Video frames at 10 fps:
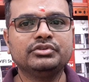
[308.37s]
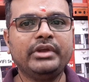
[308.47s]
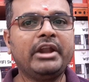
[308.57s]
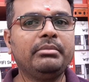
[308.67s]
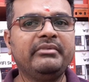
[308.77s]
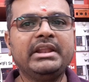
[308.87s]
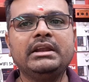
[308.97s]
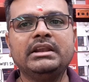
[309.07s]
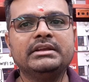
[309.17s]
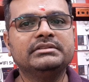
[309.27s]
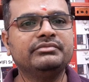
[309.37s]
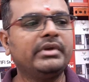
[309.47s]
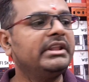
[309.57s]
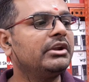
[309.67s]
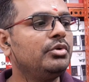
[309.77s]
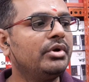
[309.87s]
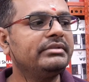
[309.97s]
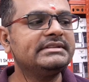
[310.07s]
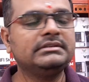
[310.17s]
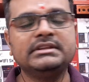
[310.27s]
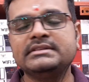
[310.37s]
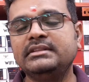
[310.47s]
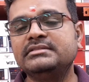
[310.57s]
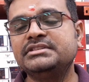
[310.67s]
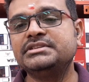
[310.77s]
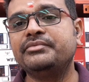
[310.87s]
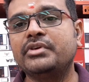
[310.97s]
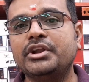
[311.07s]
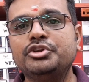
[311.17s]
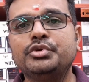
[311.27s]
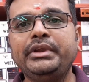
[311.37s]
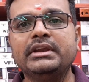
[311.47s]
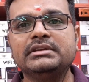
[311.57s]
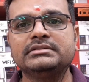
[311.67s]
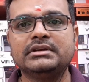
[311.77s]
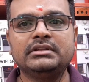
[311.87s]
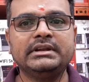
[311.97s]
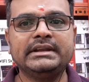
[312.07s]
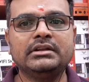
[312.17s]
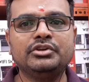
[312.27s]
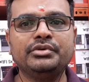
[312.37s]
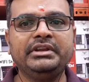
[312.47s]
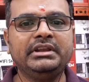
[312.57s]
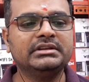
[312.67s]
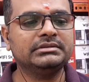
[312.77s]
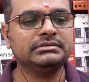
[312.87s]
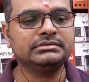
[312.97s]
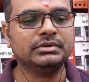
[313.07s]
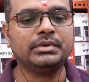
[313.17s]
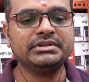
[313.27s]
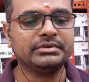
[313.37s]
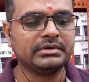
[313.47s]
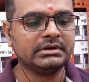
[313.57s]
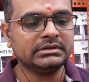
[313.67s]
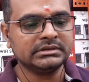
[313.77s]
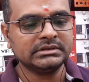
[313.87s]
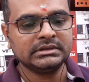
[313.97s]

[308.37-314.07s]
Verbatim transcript: So you have to be very clear whether you want to design the system for the two years or the 10 or 20 years, so whatsoever